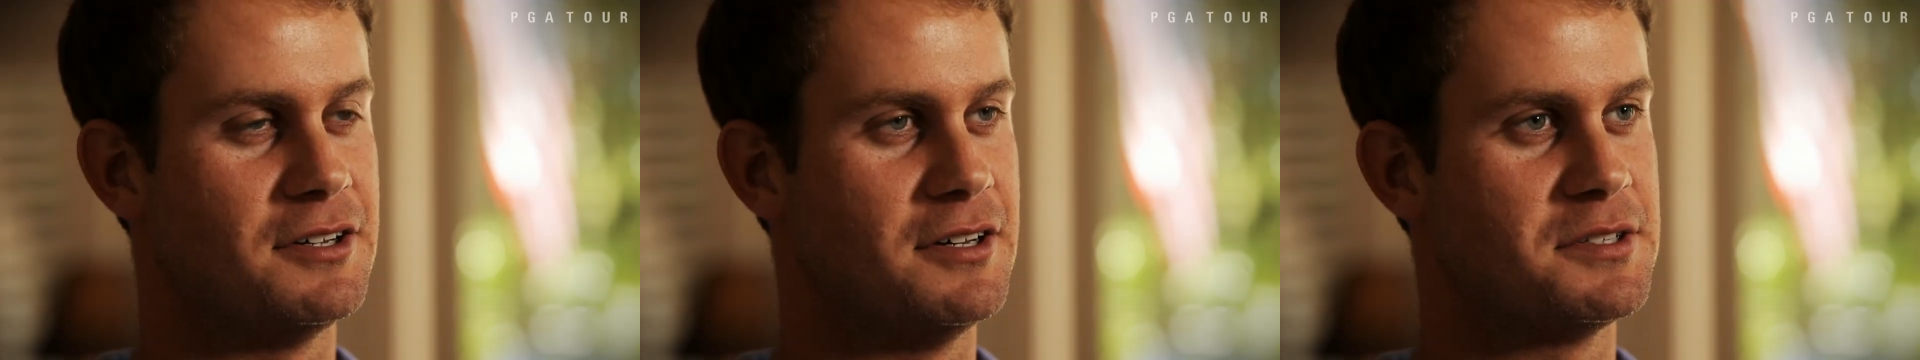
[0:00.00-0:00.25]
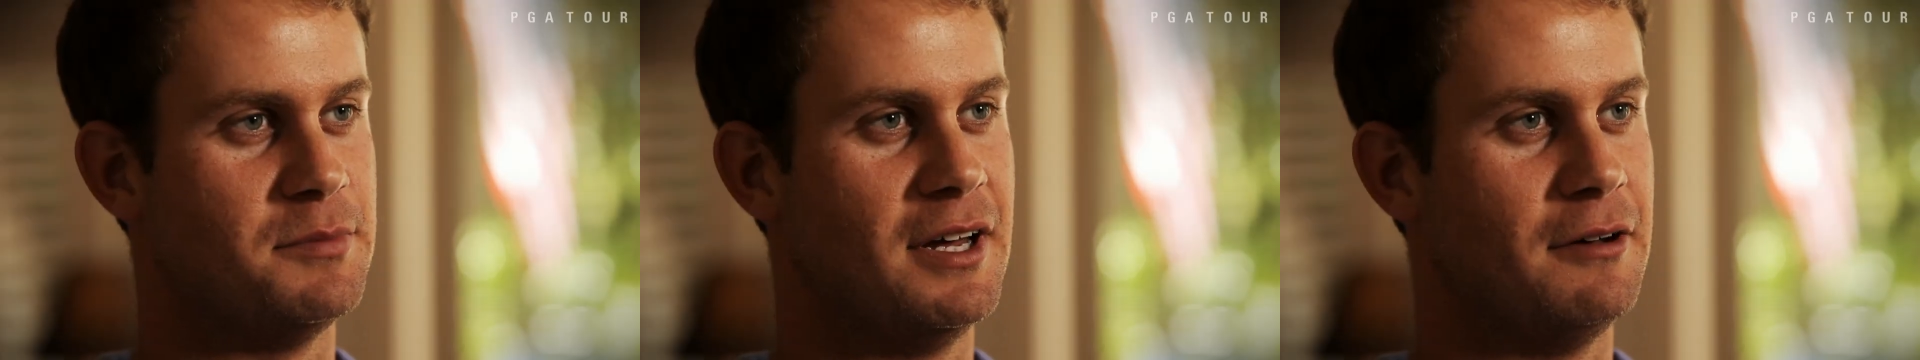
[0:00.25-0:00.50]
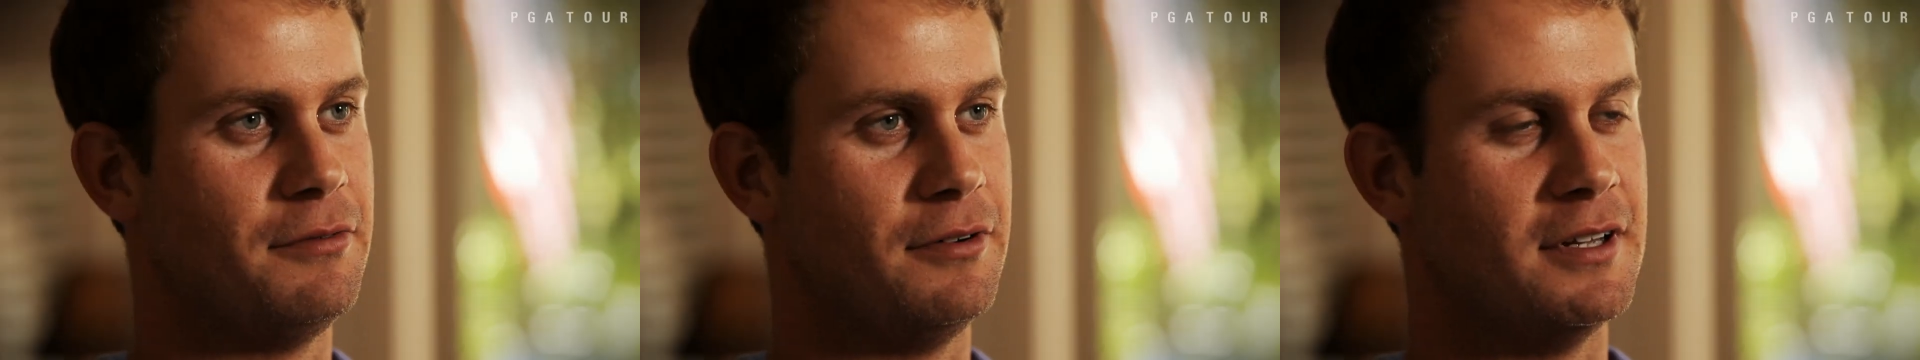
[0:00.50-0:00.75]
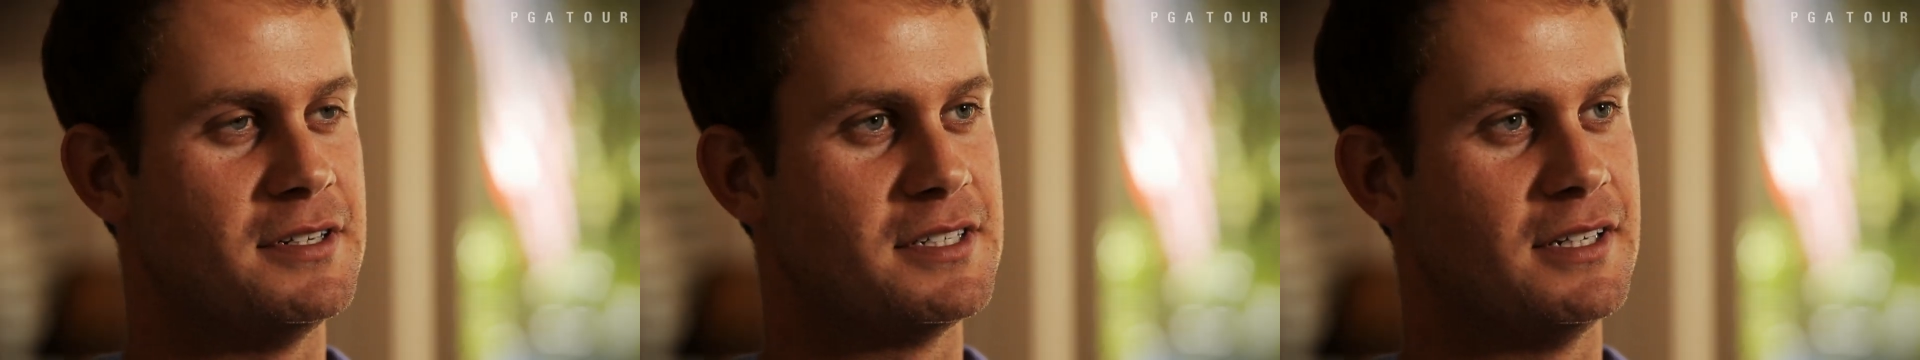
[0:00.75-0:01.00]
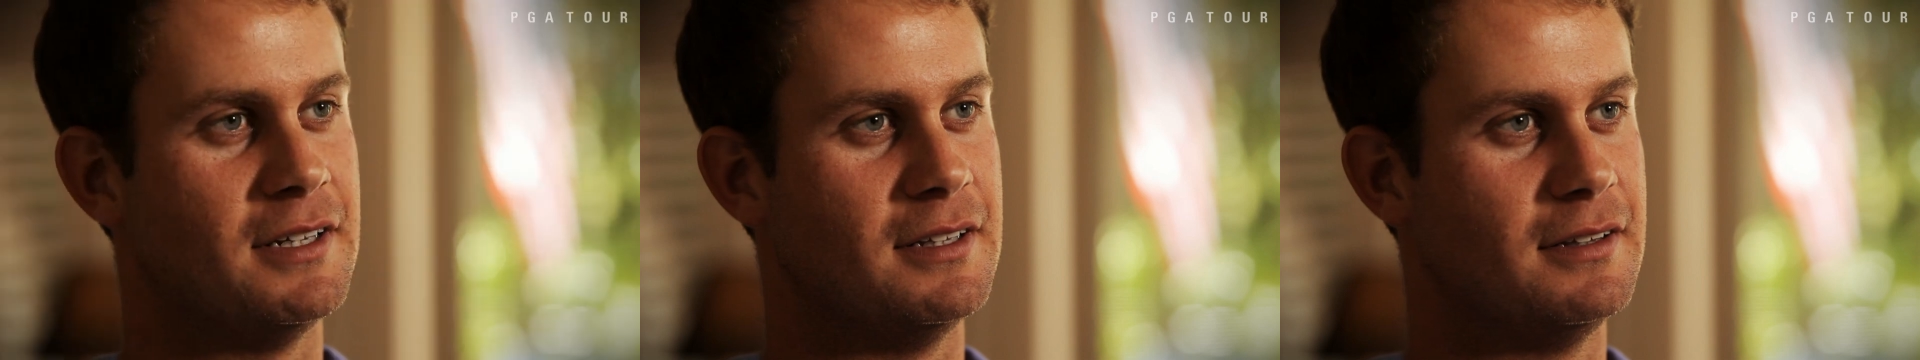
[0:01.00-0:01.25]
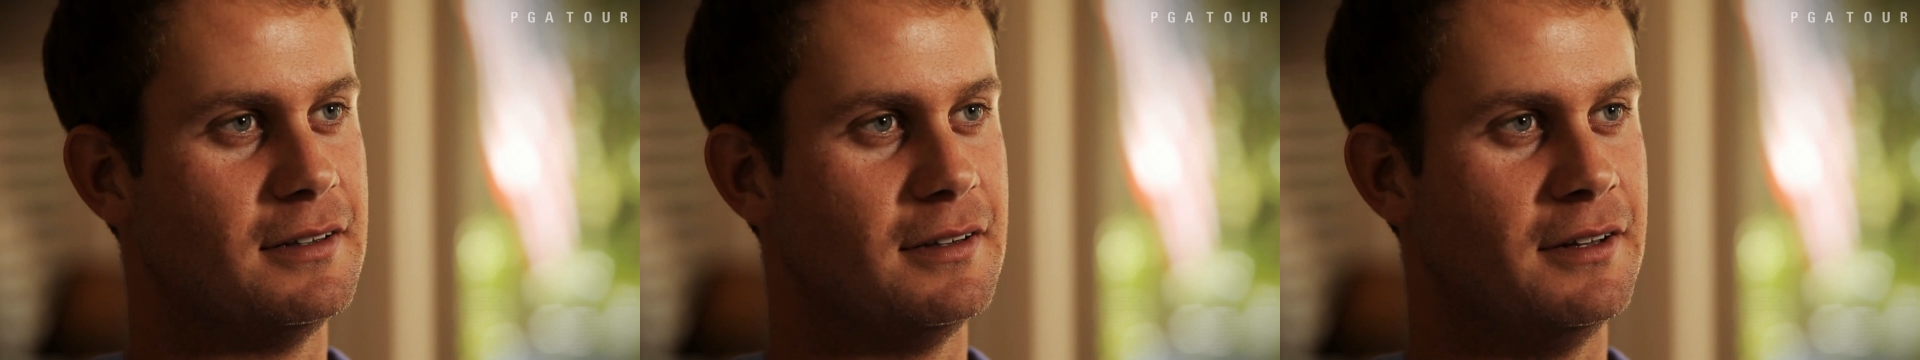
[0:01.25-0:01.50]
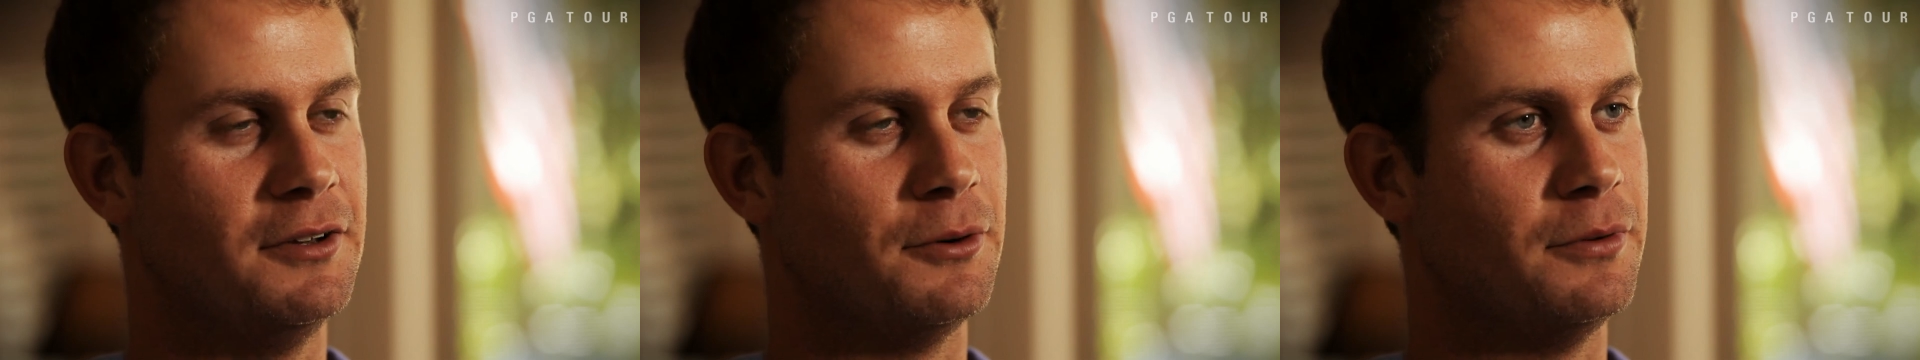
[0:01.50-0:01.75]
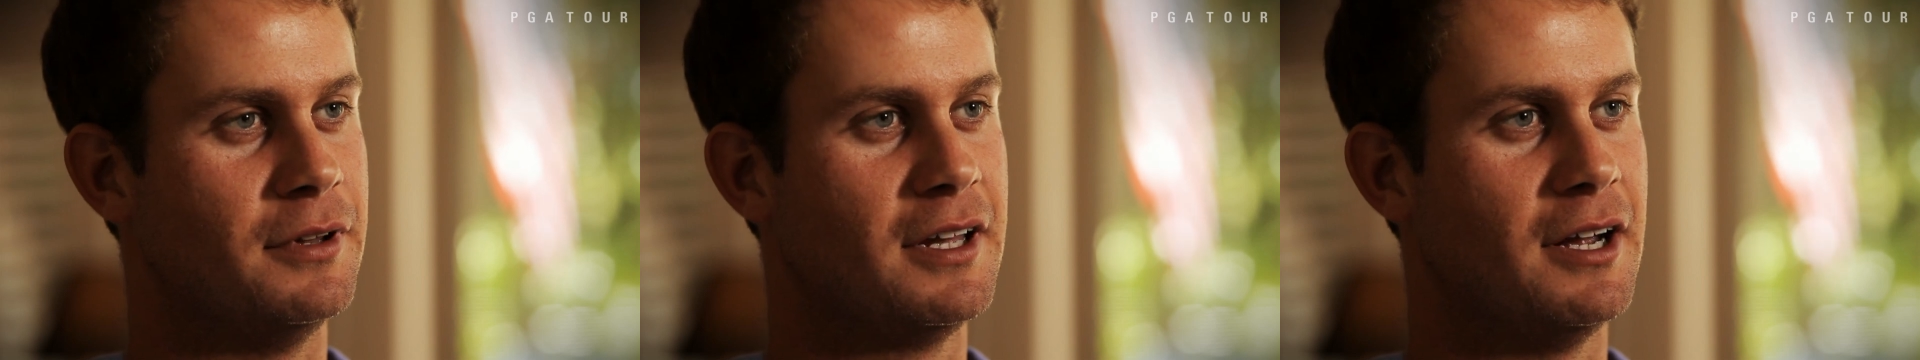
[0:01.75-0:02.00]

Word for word: awesome to have friends that, that don't really